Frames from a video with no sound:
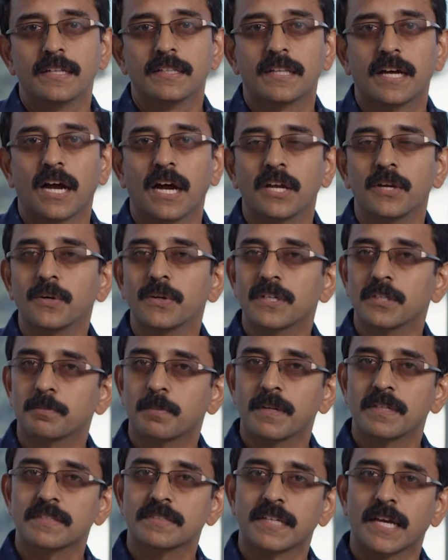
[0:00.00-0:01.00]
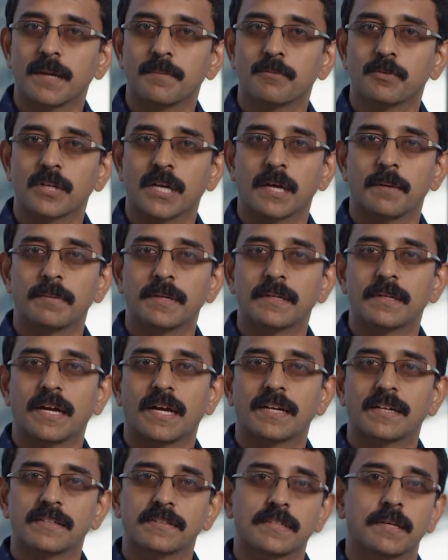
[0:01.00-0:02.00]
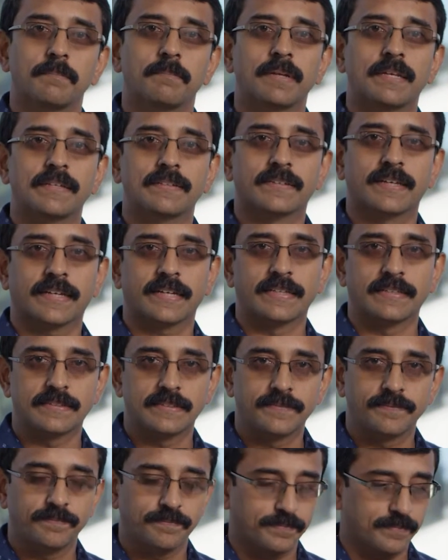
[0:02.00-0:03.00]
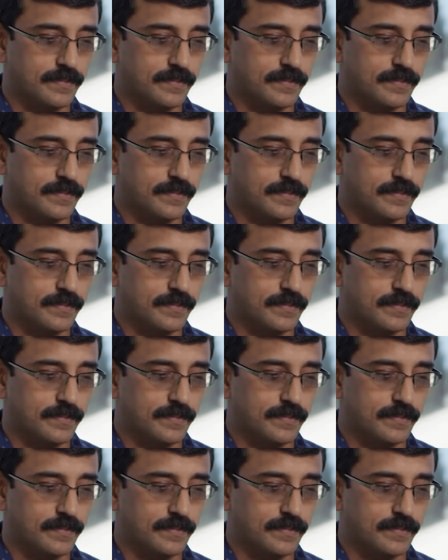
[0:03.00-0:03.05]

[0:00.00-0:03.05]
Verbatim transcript: The IO response time would have been under sub-milliseconds.